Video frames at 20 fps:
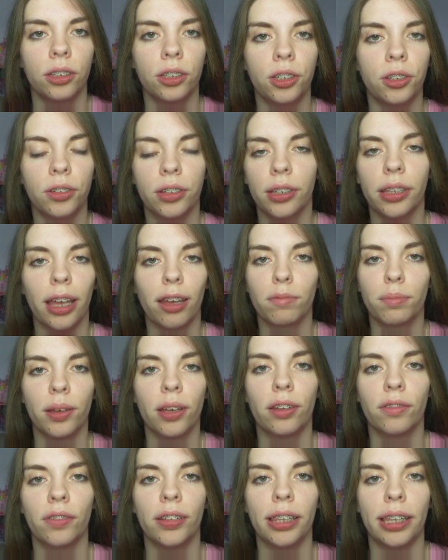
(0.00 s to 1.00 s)
You can have
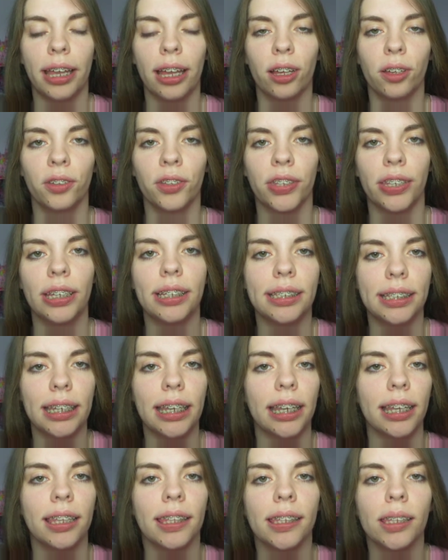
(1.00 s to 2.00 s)
perfectly healthy
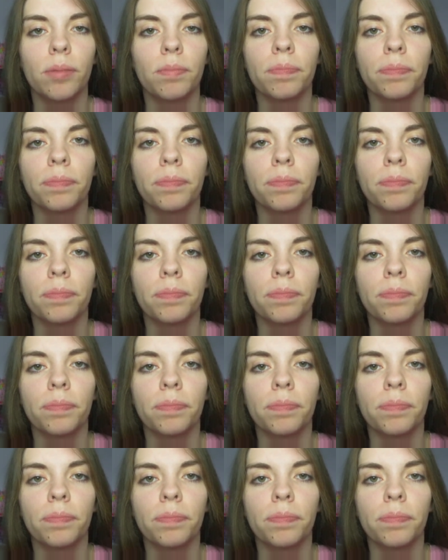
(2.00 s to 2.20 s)
teeth.